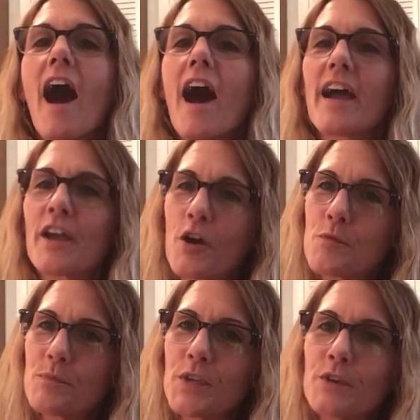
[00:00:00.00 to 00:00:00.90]
I
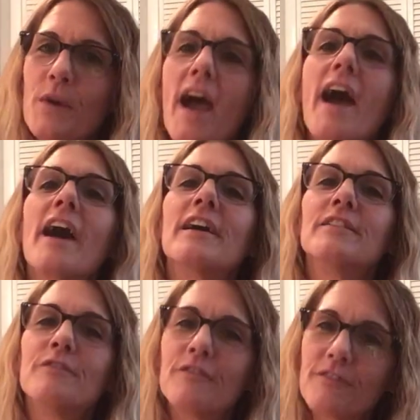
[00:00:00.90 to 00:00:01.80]
hope you
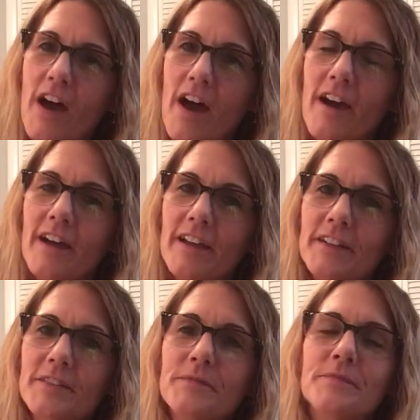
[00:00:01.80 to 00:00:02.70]
had
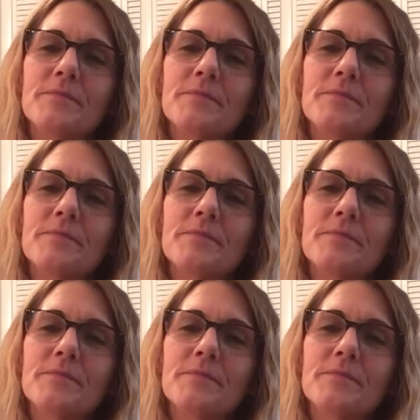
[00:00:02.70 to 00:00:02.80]
fun.